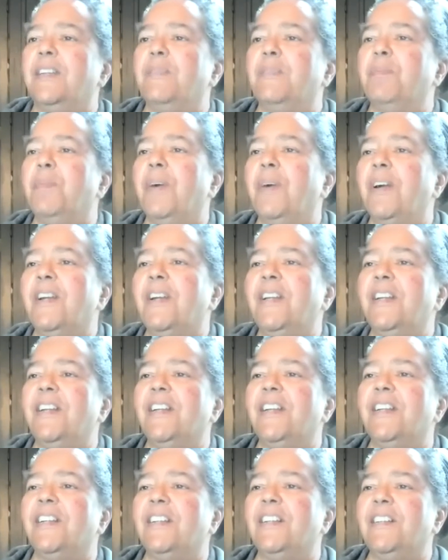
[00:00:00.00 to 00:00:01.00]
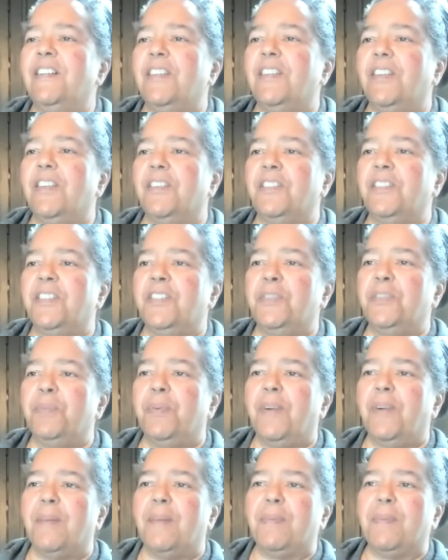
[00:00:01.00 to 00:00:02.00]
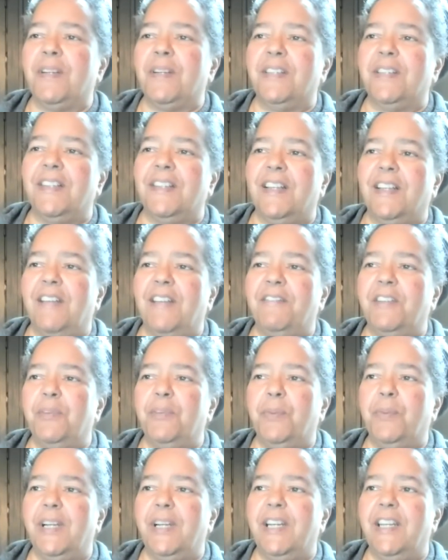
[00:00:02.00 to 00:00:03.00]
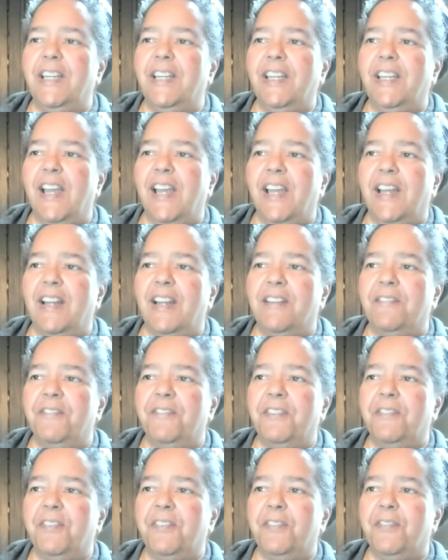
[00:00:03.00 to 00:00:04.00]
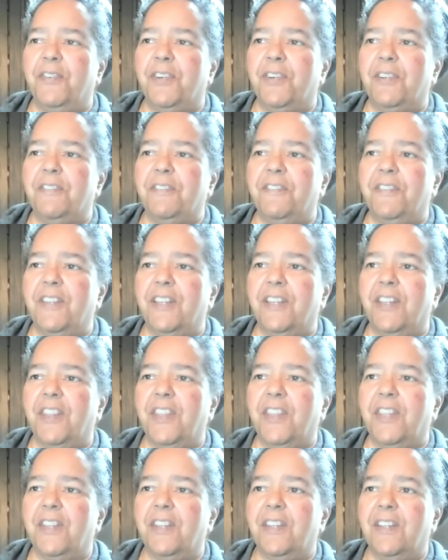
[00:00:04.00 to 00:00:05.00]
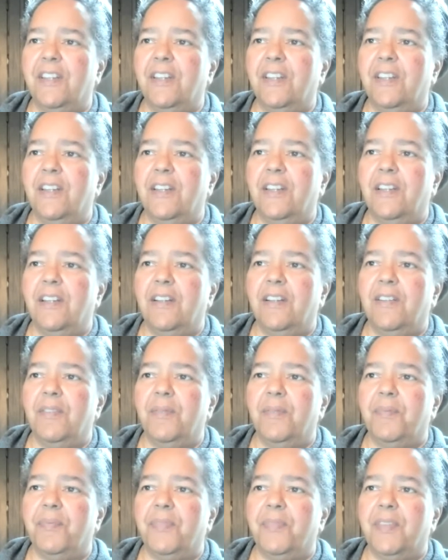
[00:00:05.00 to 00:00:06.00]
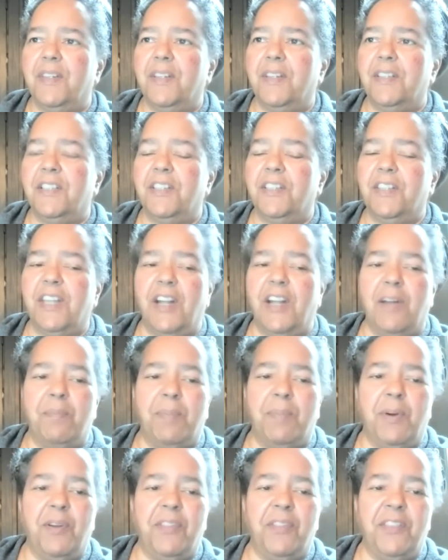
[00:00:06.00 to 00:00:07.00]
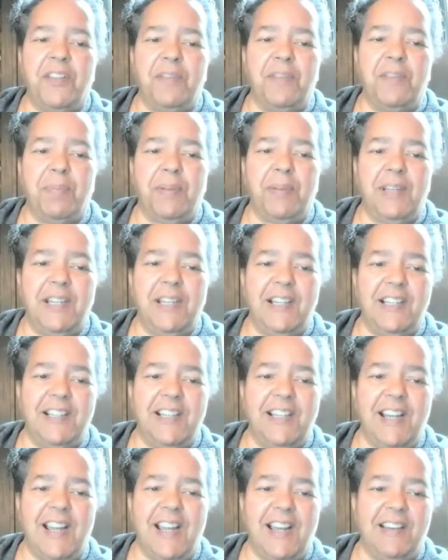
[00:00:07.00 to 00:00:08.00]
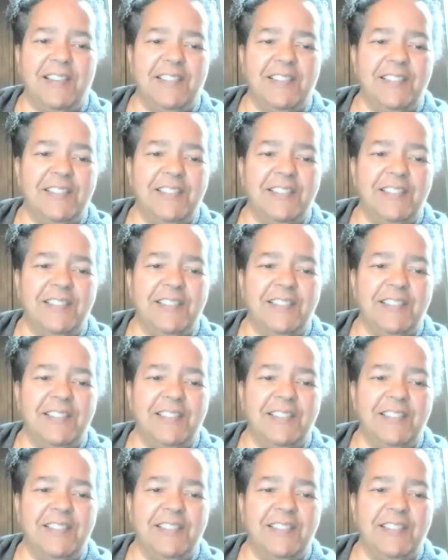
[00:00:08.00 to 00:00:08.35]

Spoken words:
marketing those two properties, 11 Winnie and 54 Fifth. So they are both completed now?